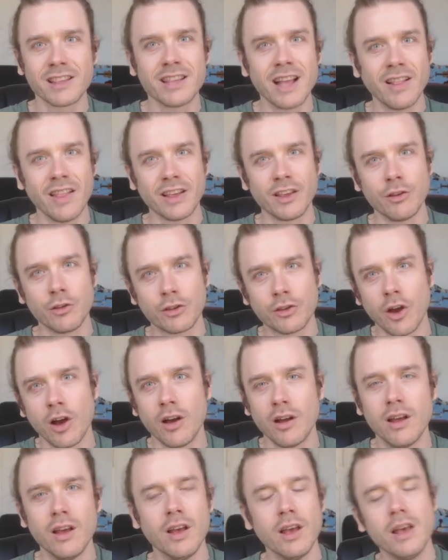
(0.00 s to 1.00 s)
It's not like you
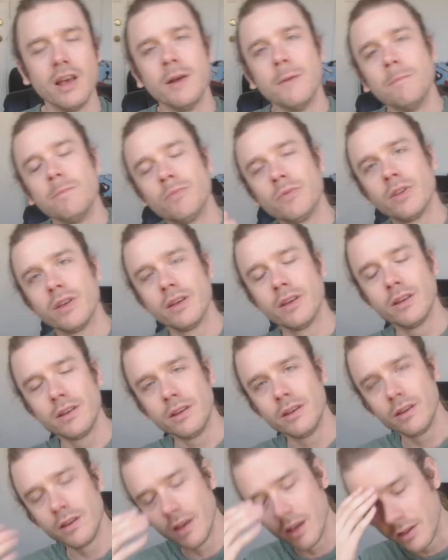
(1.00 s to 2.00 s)
saw.
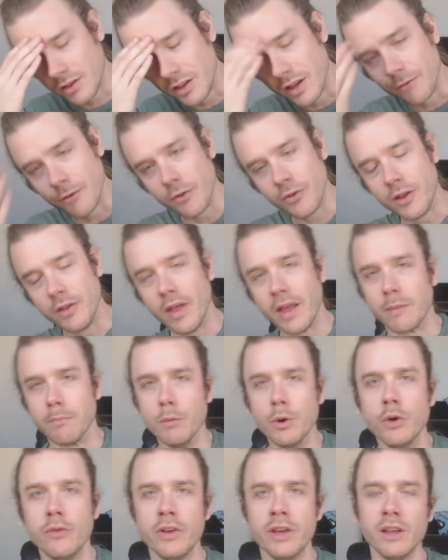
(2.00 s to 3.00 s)
It's different than like
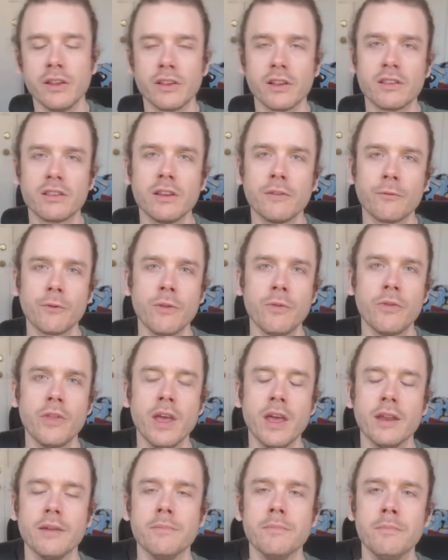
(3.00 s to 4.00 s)
movies. It's different
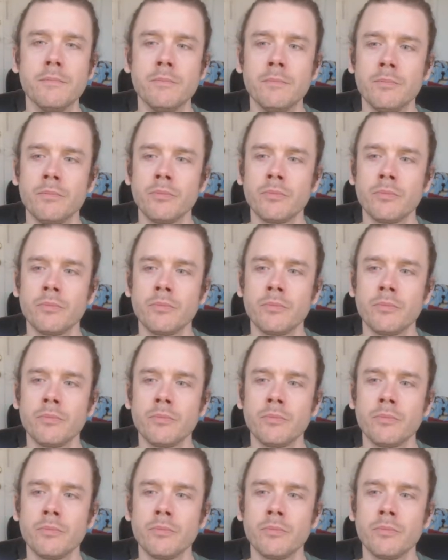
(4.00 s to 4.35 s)
than.